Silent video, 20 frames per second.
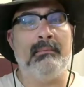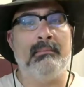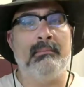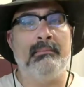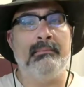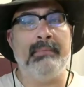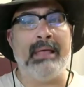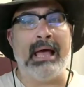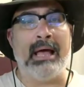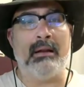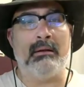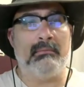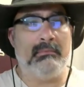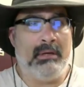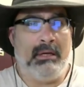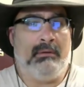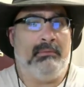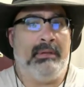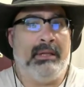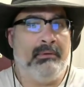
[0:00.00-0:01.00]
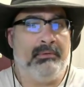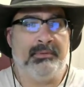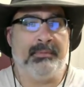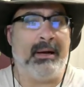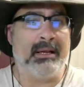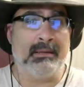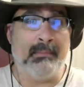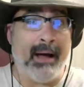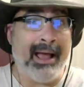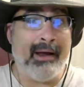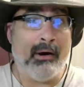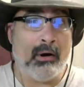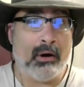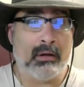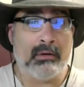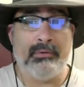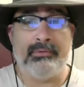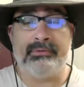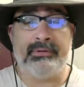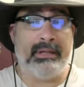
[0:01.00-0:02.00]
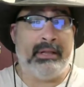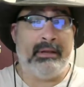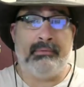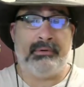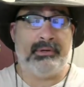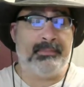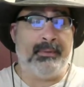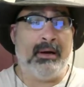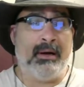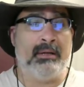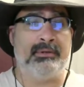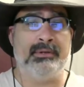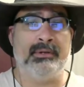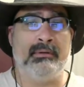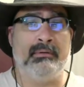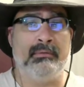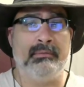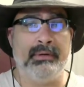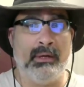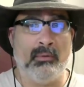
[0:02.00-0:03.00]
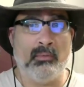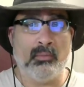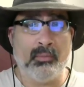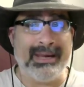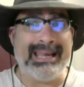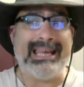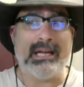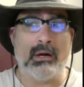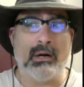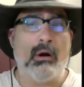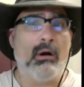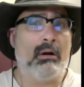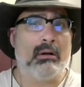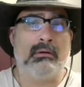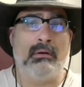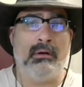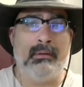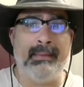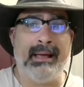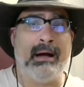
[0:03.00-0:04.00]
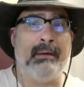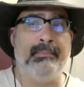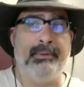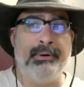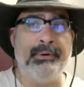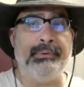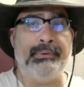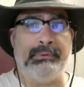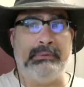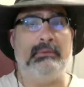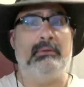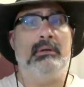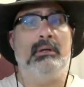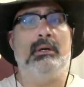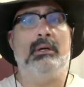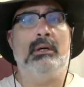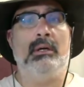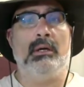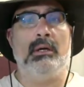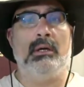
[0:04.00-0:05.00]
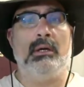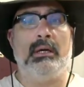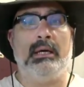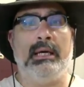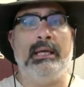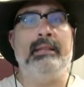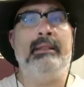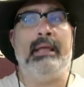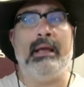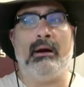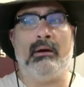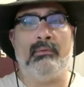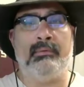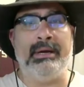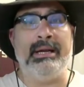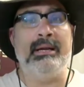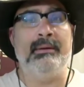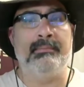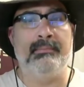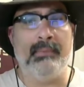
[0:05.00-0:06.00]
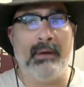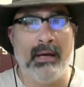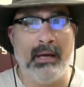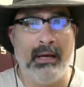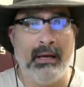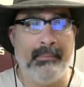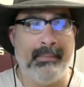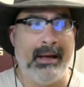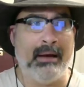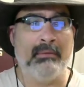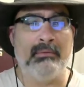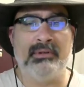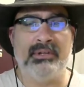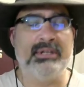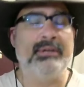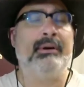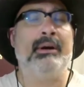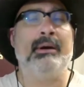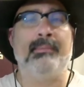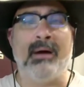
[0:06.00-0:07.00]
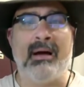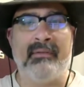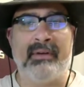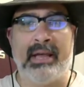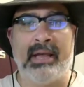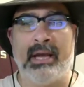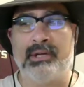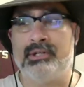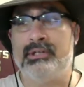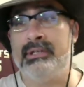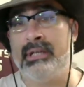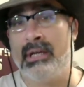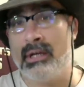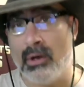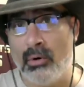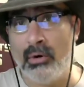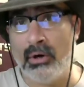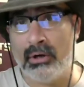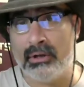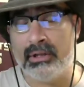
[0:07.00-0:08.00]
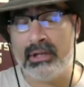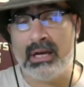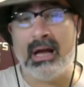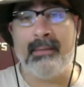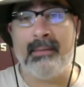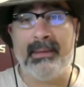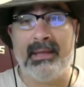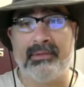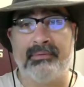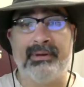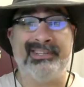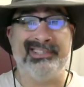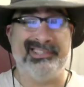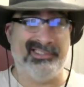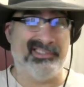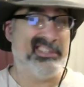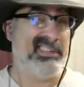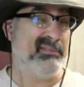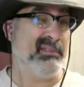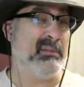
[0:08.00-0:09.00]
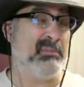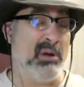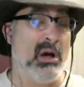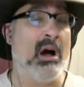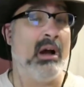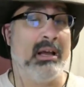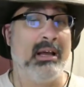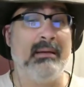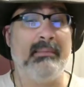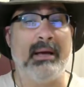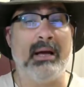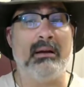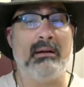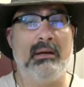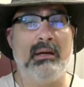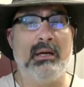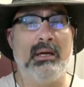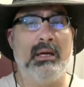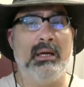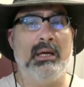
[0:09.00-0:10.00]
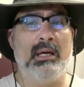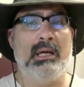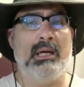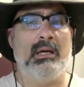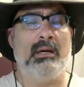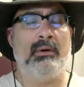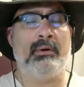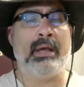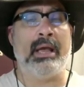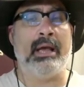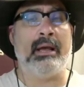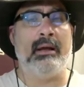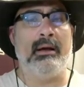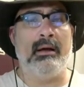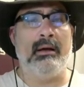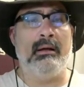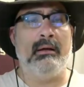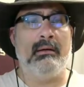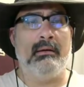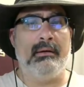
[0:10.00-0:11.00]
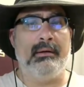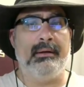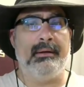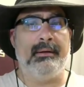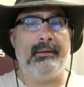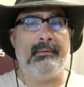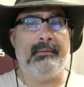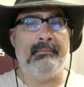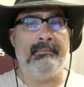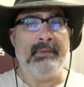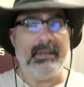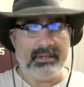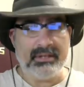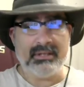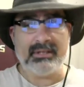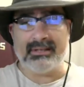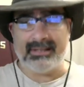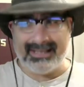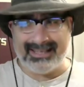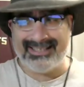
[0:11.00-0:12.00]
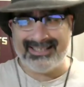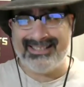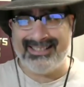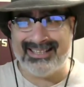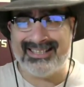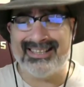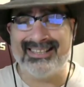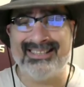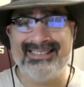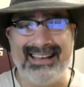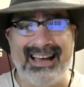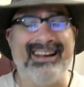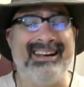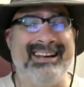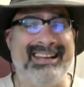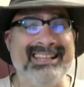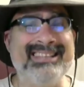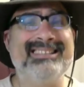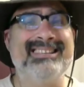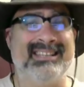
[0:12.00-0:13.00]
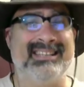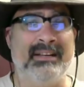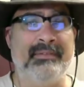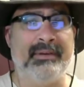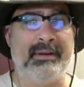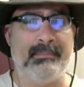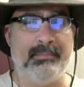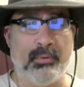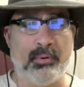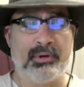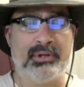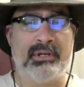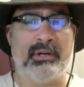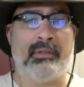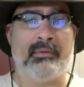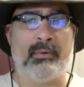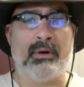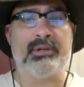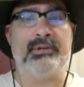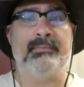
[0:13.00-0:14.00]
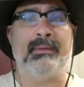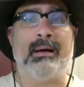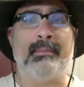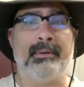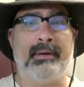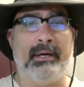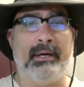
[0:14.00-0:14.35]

that they respond to my article, read an article about Putin in there, read about Syria provocations, and go look at the comment threads and you'll see what I'm talking about. Okay, this is not an insignificant portion of the Russian population.